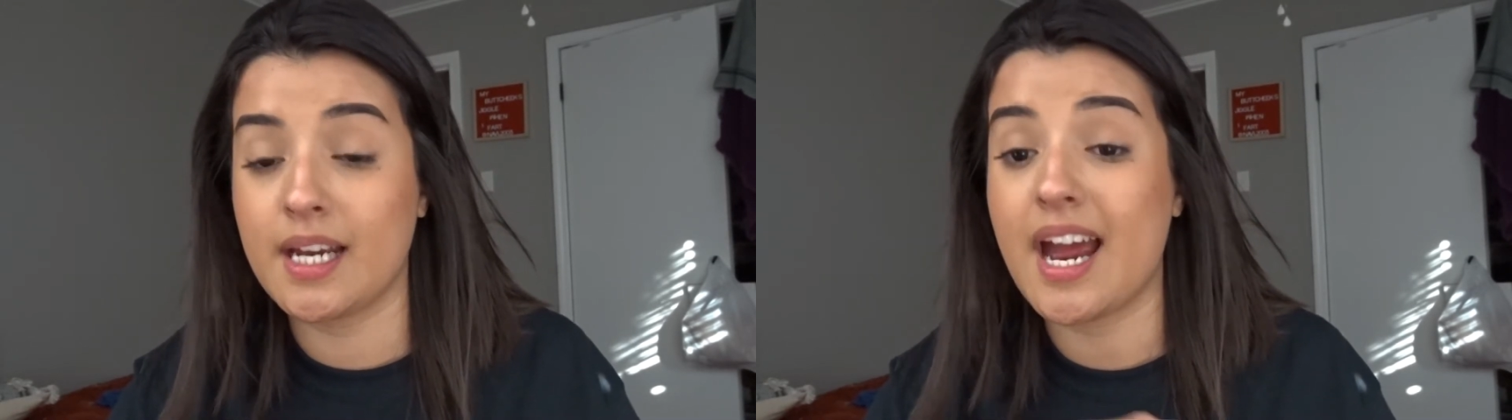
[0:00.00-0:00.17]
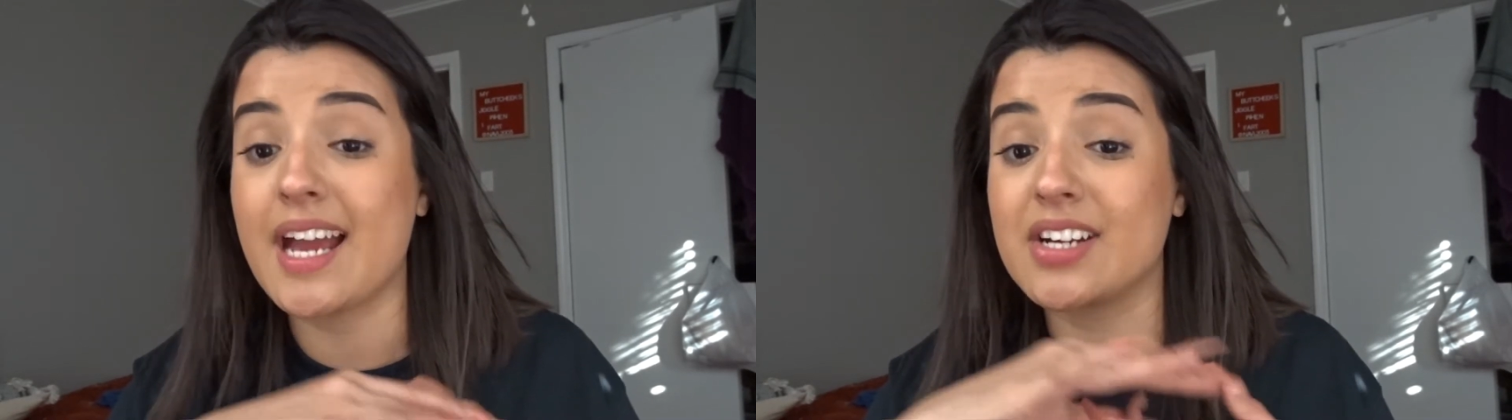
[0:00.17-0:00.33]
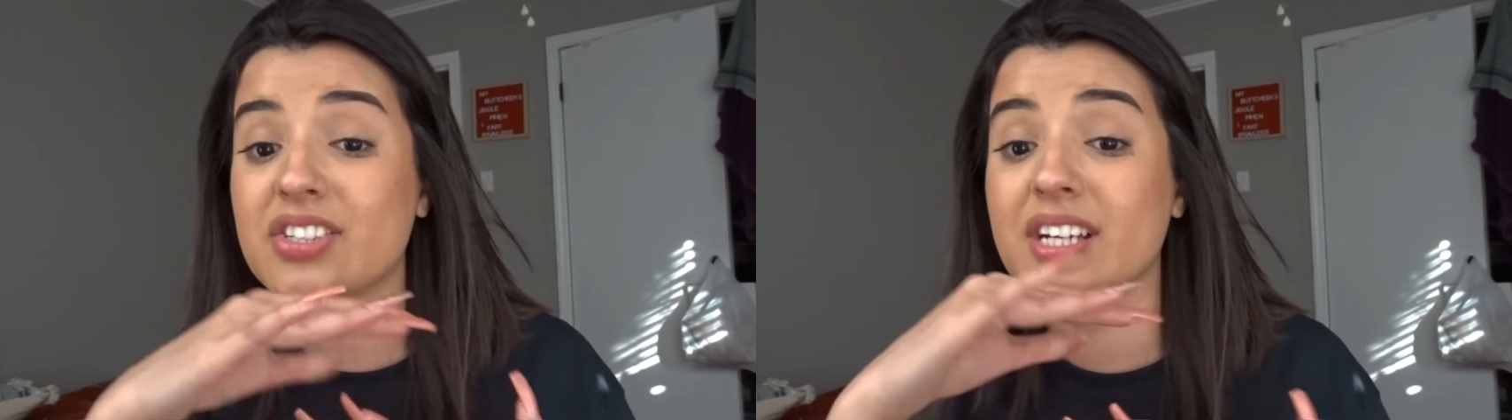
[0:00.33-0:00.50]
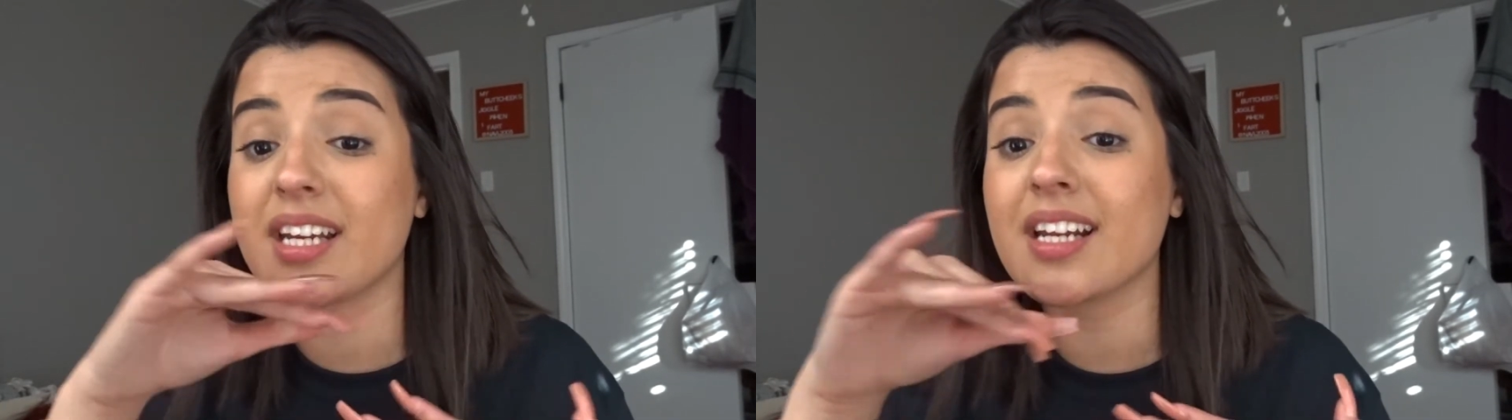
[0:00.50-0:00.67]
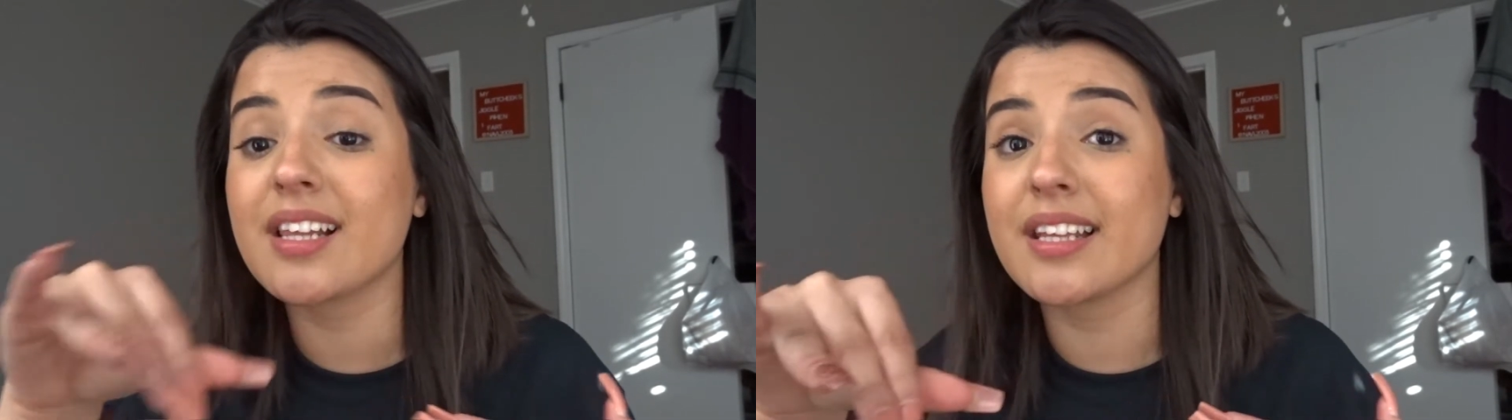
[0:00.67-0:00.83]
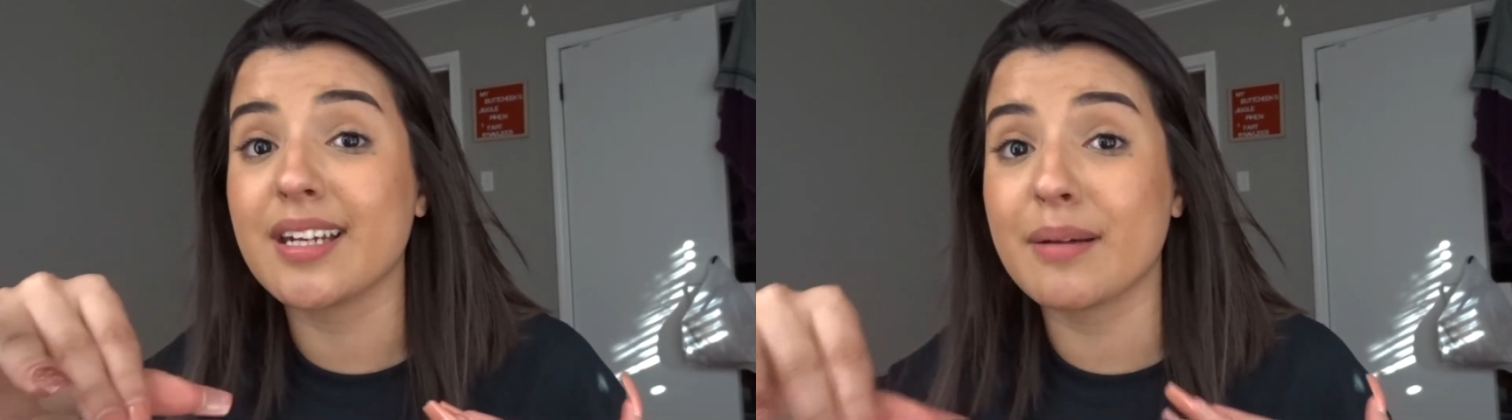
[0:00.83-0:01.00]
I actually gotta
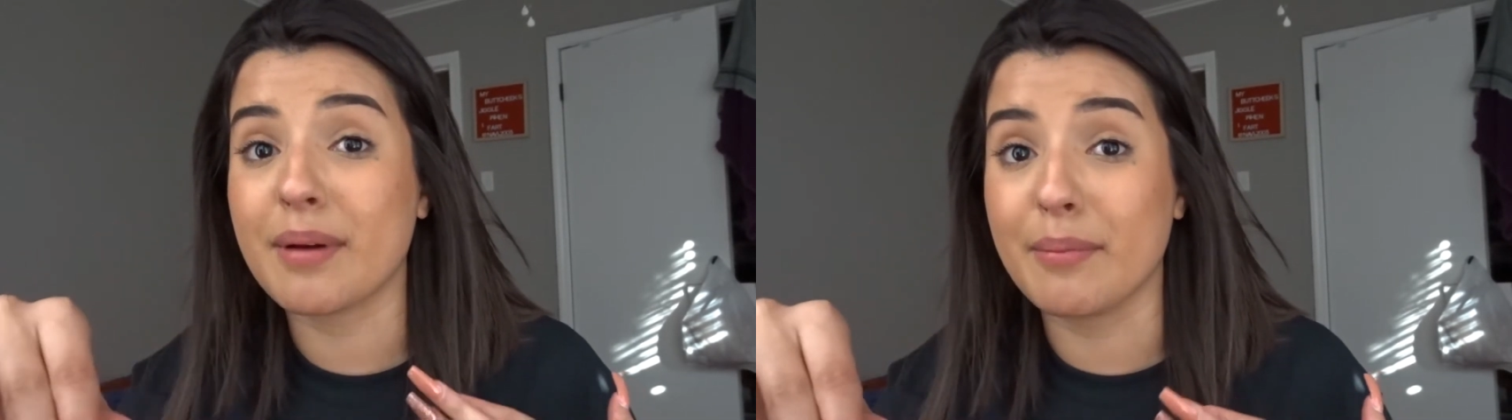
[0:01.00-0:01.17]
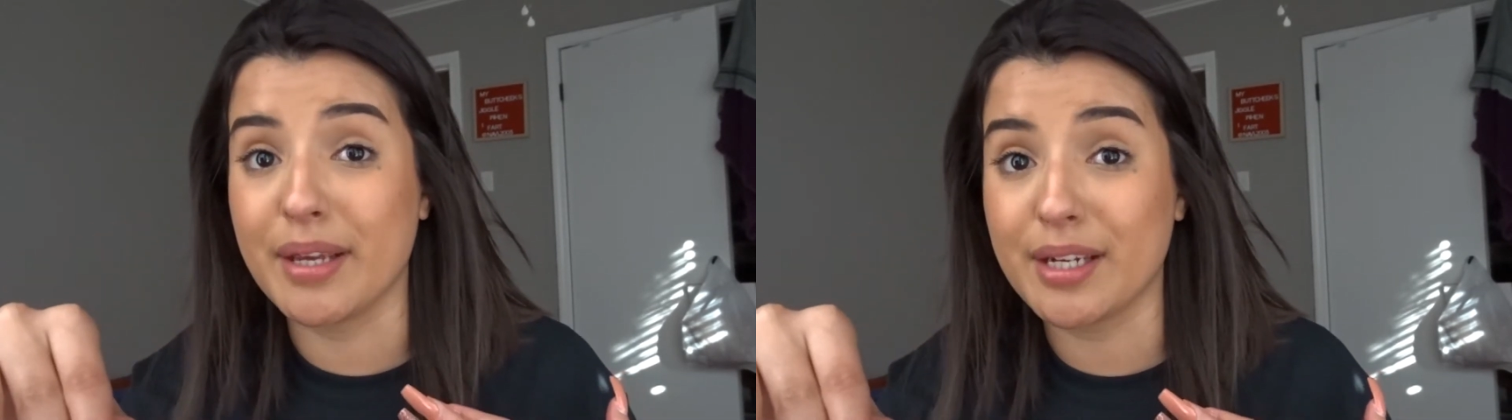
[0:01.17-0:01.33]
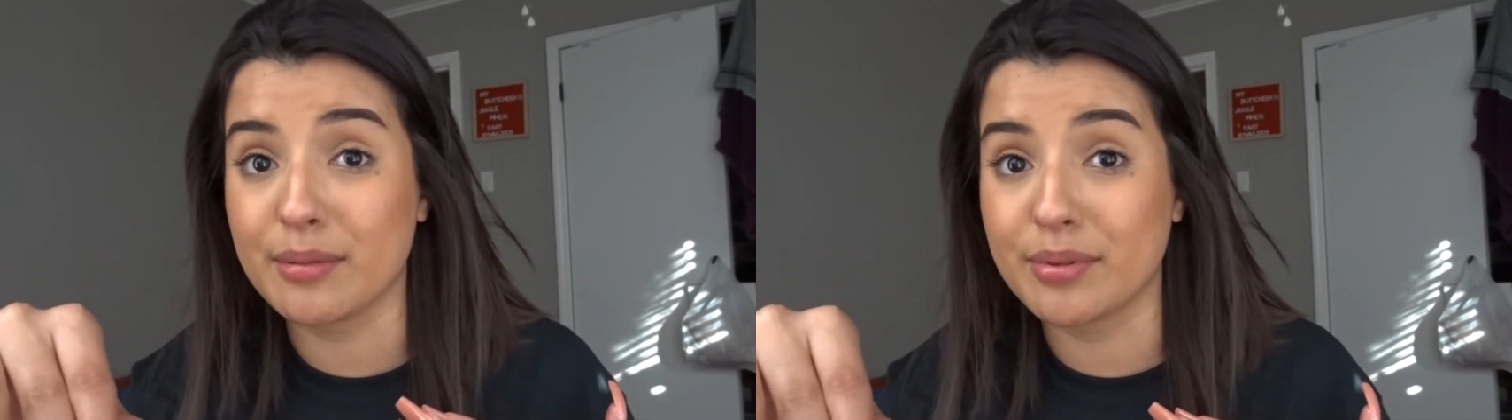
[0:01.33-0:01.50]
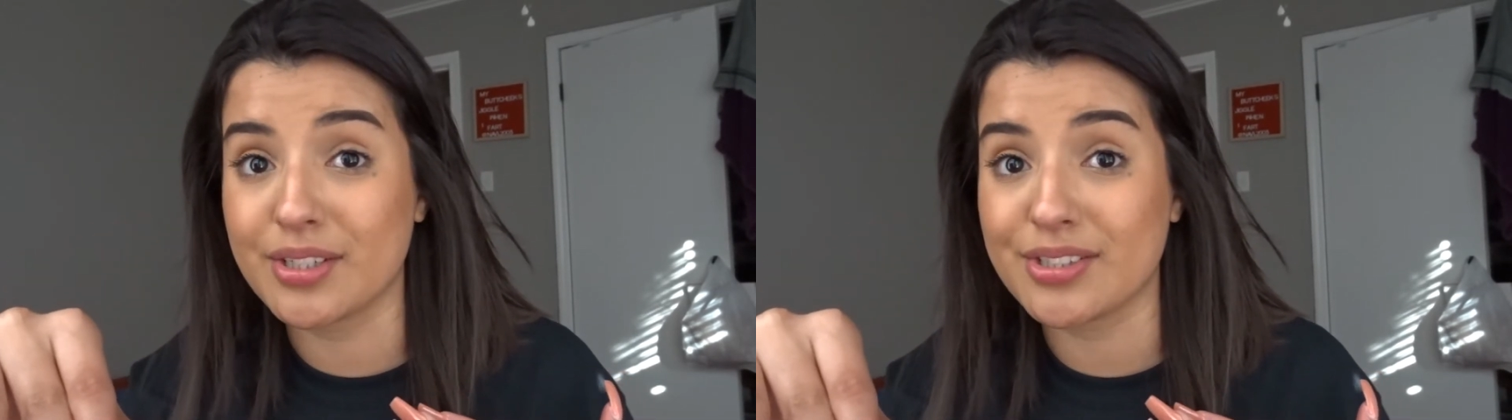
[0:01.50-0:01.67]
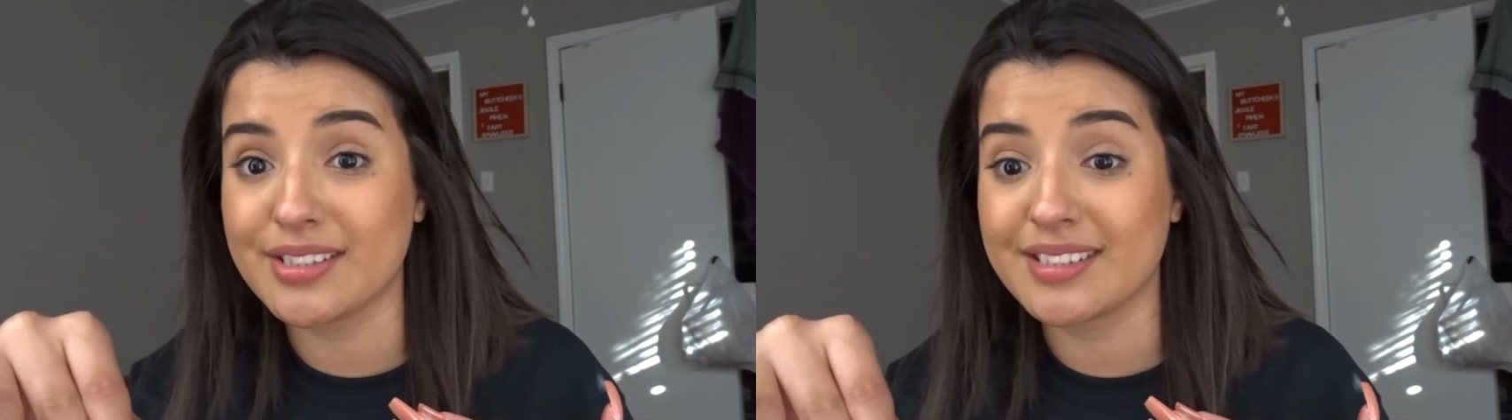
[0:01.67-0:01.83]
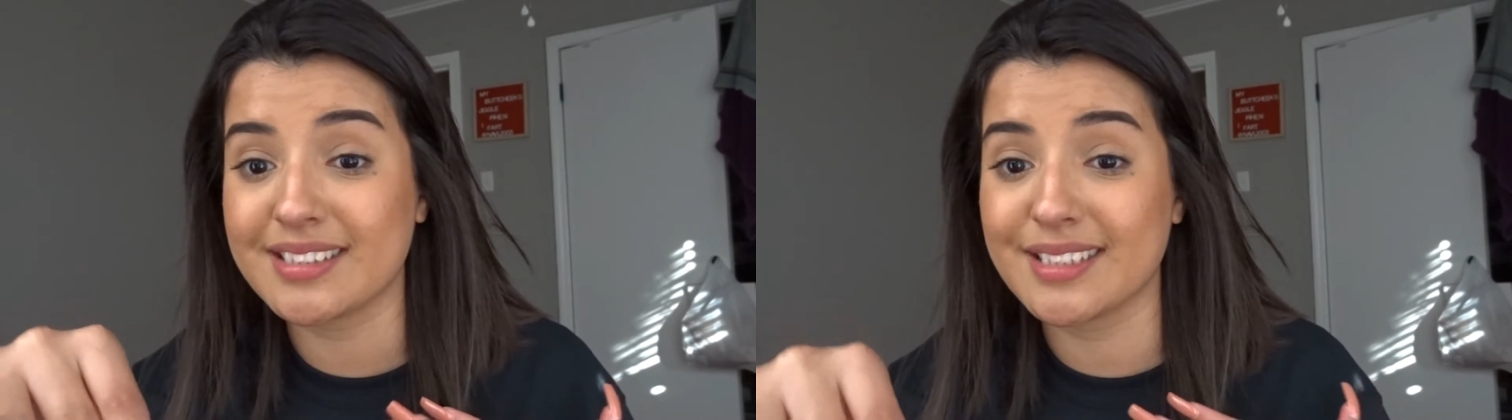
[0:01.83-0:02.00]
clean up my makeup brushes,